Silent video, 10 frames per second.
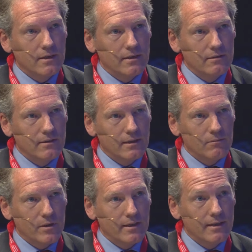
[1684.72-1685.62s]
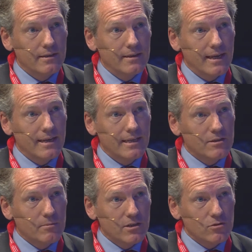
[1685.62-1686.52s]
and we then need
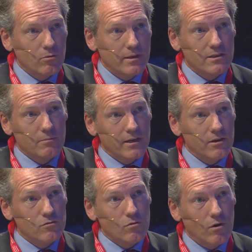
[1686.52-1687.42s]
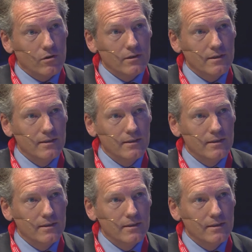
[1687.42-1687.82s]
to make sure when something goes wrong,